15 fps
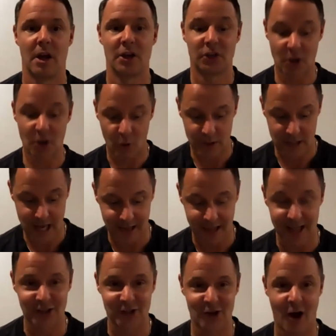So, yeah,
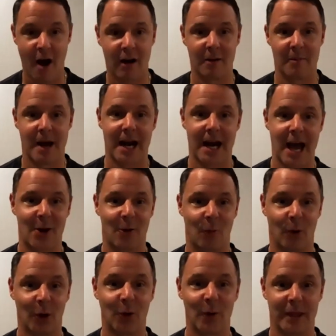let's talk about how to
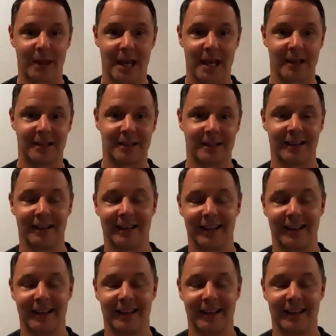work with this.